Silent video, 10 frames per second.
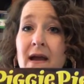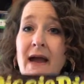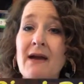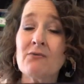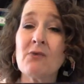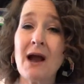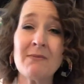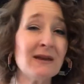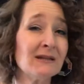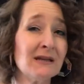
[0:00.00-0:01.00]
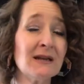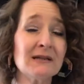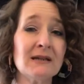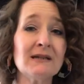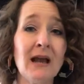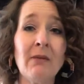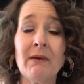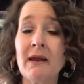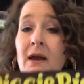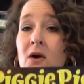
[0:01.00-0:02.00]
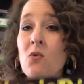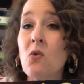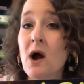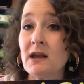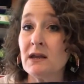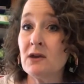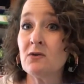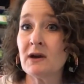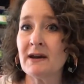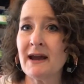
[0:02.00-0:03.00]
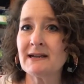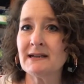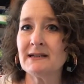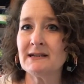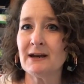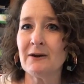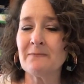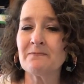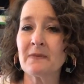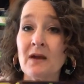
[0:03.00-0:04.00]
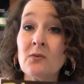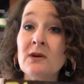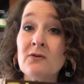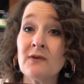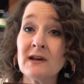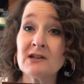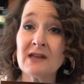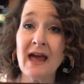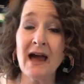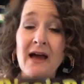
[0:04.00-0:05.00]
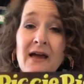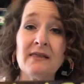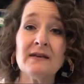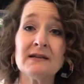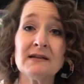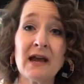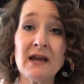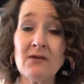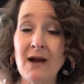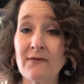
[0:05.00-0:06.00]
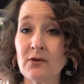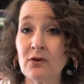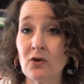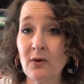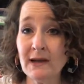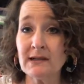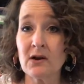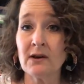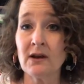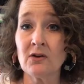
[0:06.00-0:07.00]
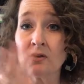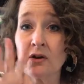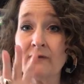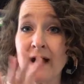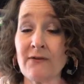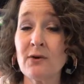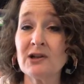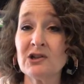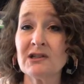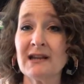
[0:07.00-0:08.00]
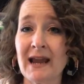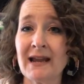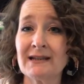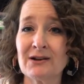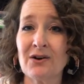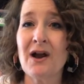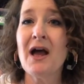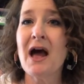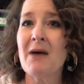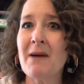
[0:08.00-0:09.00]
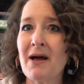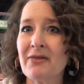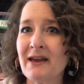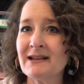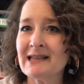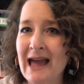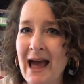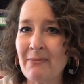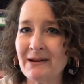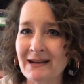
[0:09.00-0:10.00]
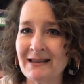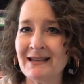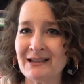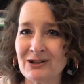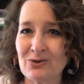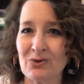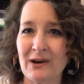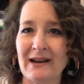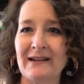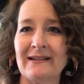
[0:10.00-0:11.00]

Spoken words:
And write me a sentence and tell me what you connected to. When you finish that, then today you have your little quiz on here, your little 5 questions to answer about things that happened in this story.